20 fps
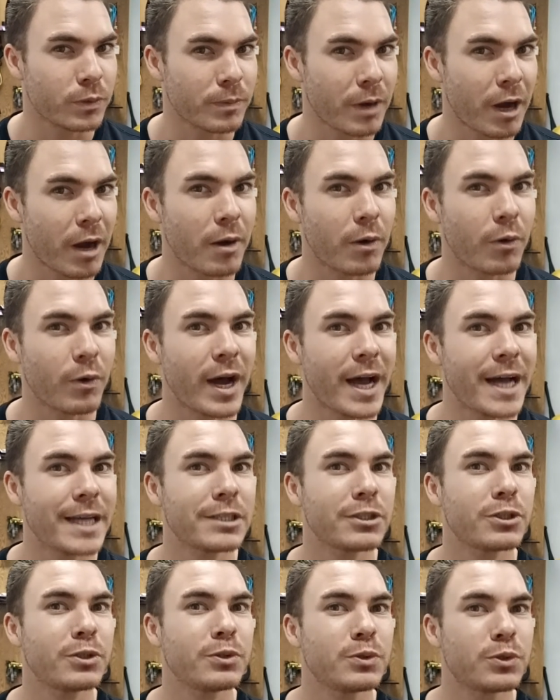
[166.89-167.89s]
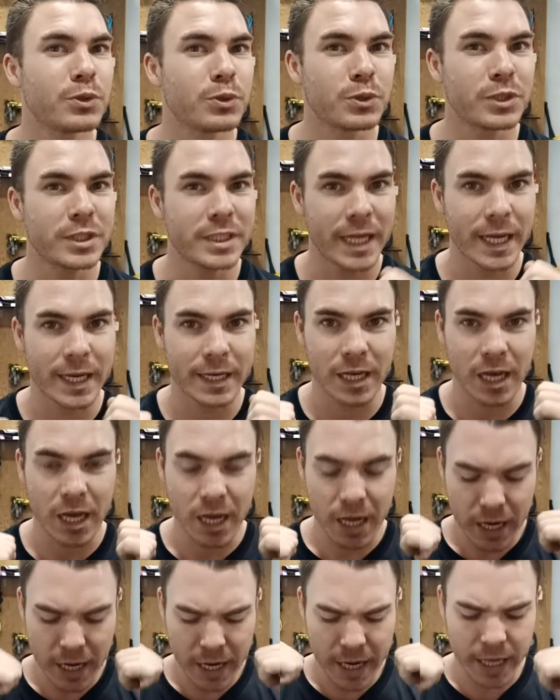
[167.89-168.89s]
I'll ask you to stand
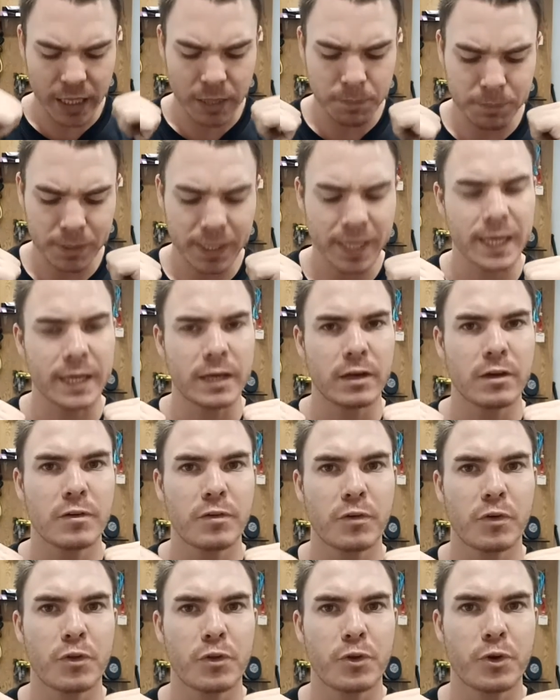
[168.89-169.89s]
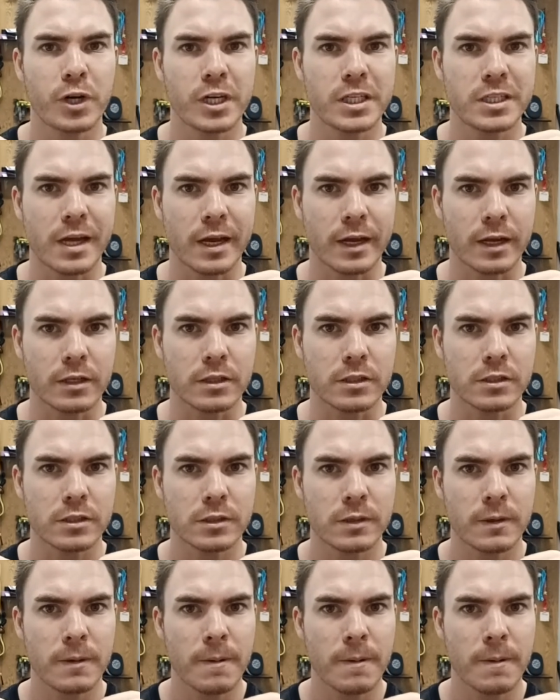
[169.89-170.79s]
in a plank for 30 seconds.